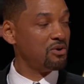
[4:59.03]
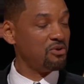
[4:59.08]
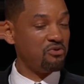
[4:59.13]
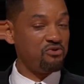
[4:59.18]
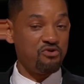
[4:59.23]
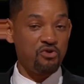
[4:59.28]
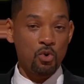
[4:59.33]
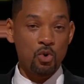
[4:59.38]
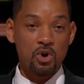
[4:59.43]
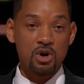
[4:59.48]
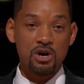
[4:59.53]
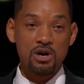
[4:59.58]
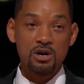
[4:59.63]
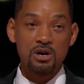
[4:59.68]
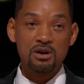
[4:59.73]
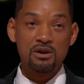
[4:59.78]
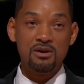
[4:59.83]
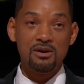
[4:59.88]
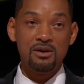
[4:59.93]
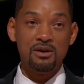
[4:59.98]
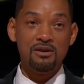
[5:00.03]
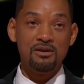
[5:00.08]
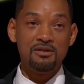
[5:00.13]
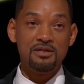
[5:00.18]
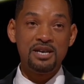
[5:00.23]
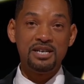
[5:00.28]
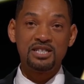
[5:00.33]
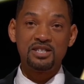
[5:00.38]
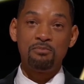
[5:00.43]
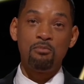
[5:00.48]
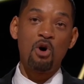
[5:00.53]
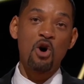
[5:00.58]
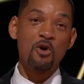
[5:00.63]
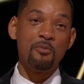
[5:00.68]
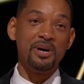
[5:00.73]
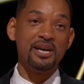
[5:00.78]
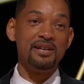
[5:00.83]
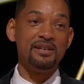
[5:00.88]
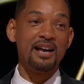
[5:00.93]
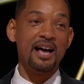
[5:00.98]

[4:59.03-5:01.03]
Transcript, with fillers: for this moment.